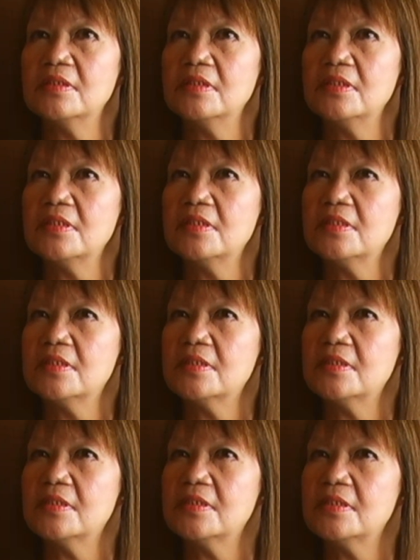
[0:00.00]

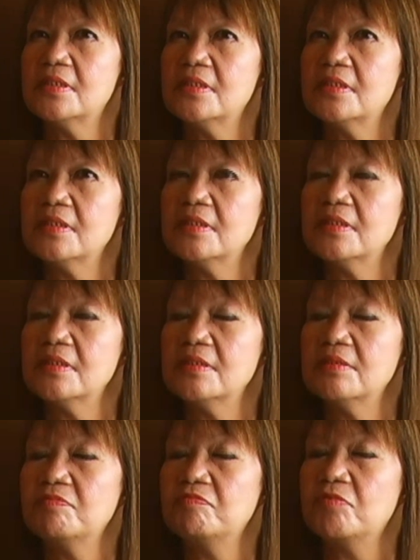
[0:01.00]
it's
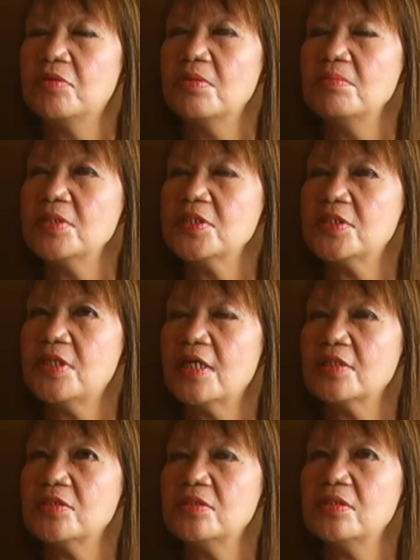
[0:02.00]
the form, the
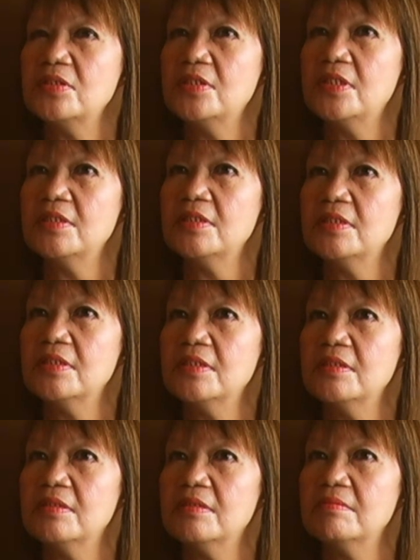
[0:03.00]
structure that
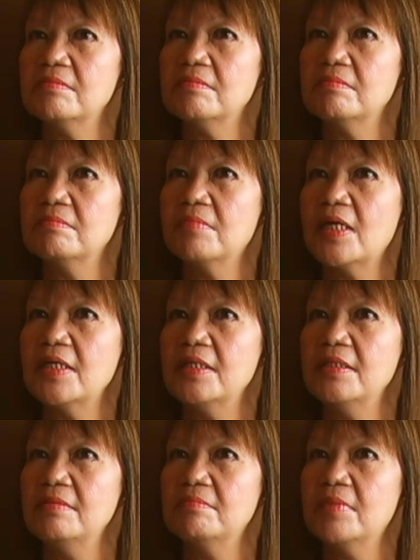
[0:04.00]

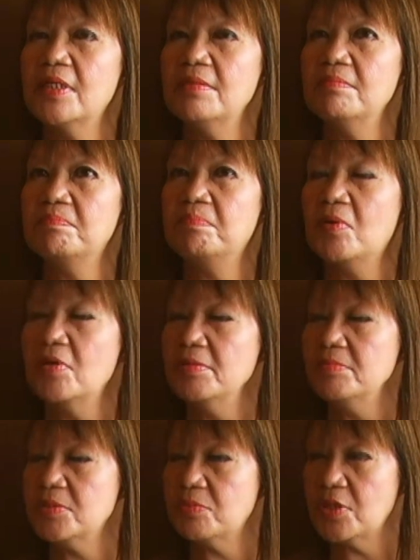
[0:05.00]
my
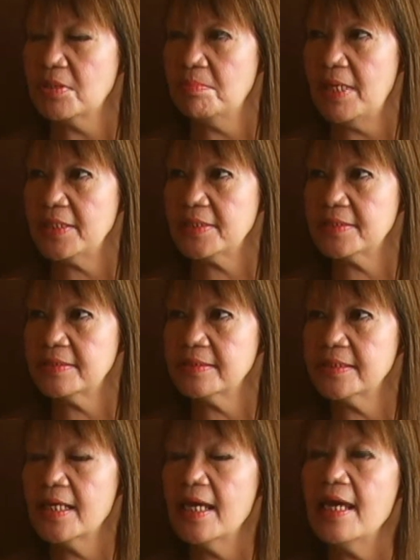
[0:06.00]
poems work best.
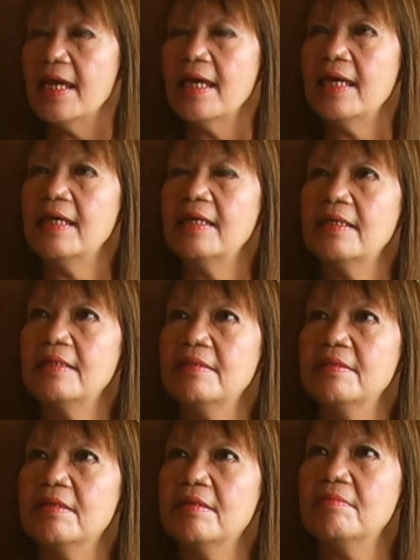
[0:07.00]

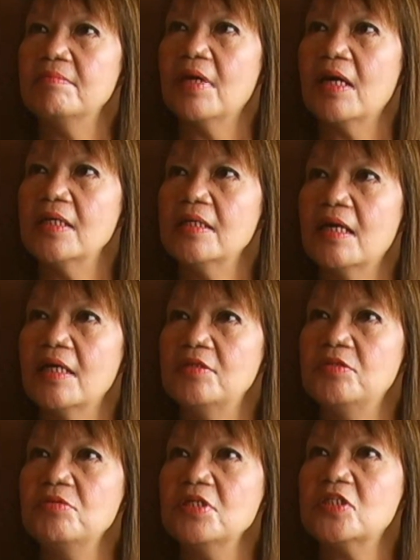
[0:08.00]
And I
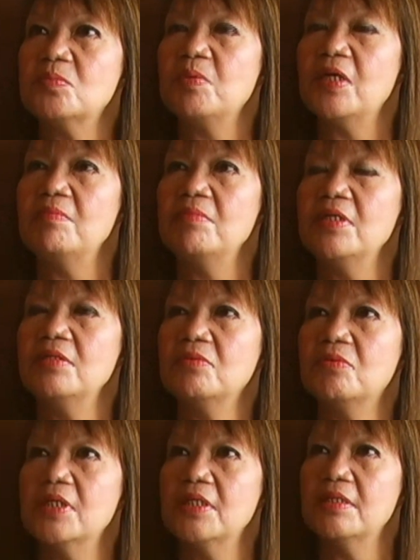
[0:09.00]
do experiment
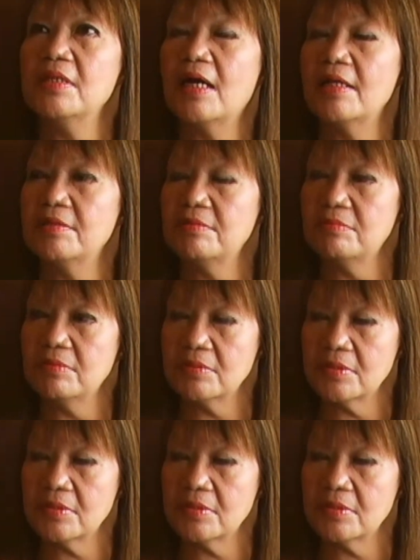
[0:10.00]
with other